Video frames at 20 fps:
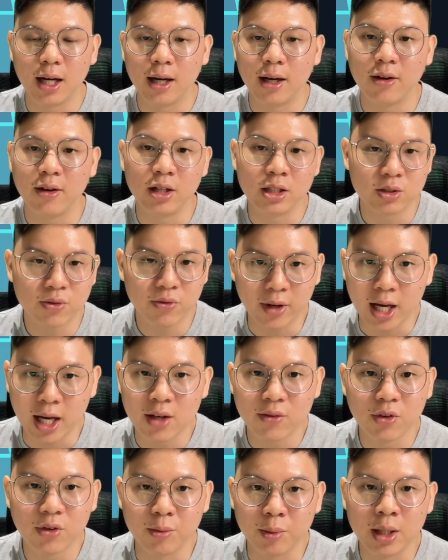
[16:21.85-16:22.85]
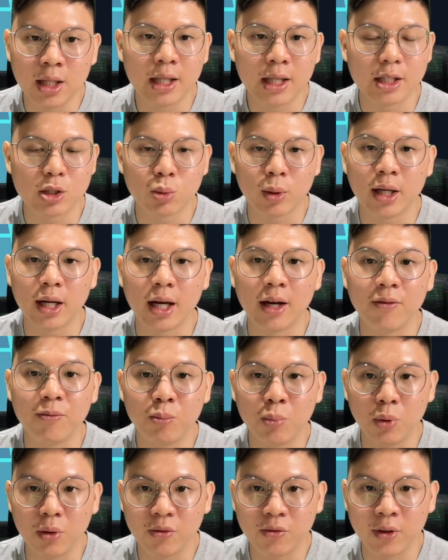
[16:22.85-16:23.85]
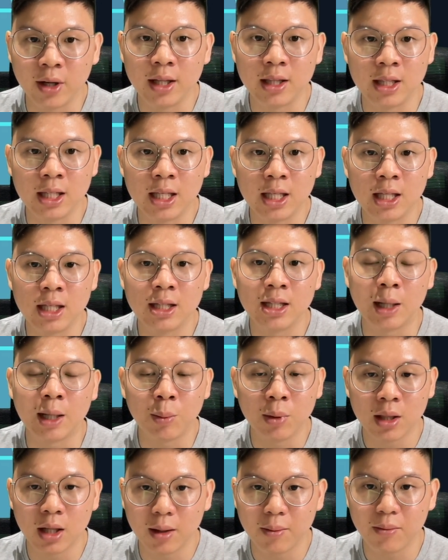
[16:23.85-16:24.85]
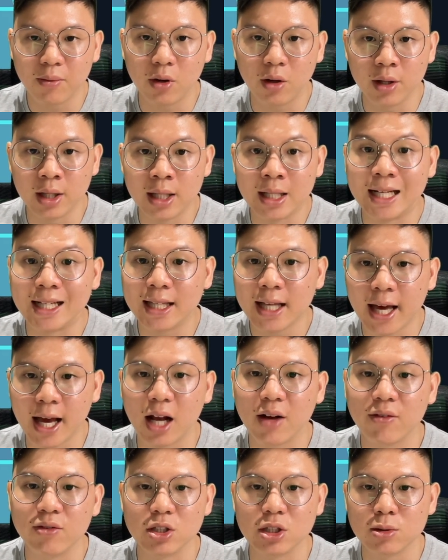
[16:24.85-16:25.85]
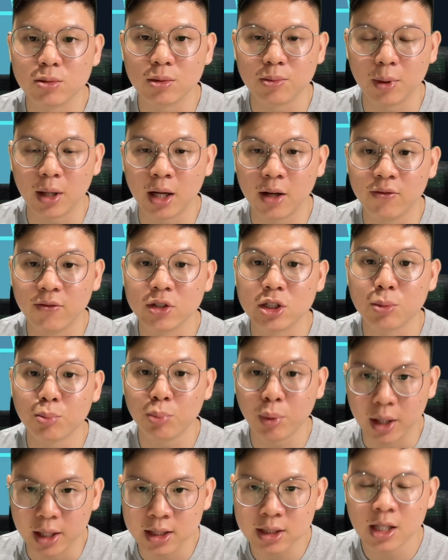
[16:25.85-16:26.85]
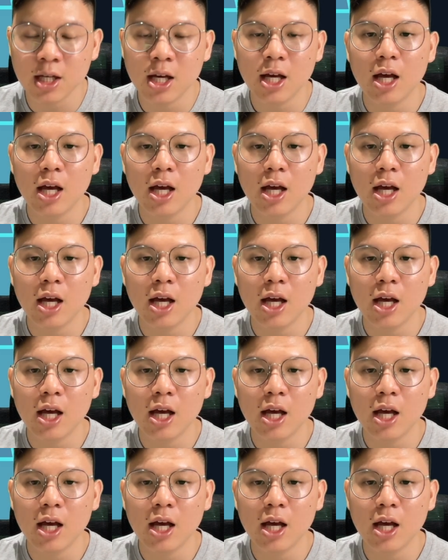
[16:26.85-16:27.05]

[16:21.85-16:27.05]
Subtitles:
is fine for me. That's why I've preferred the doubled up in attack for Spurs.